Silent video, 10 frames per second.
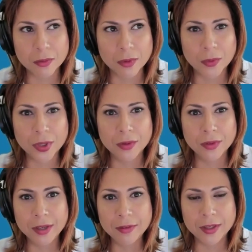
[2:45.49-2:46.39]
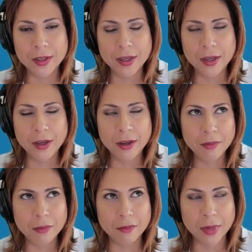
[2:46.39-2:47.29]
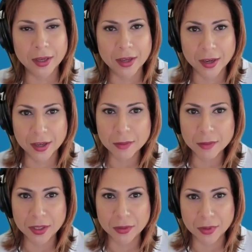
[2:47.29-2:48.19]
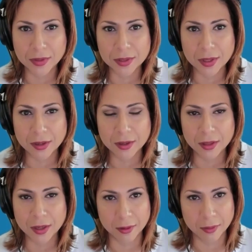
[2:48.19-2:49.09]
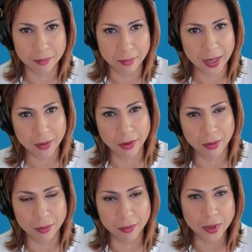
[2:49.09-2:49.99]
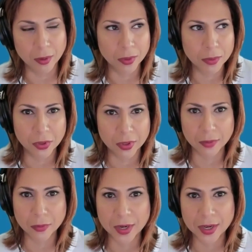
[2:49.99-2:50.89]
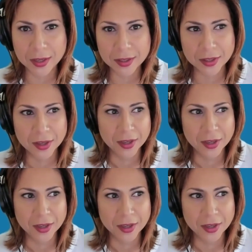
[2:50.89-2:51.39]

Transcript: Where were you living? In my case, my dream started back home where I was born and raised,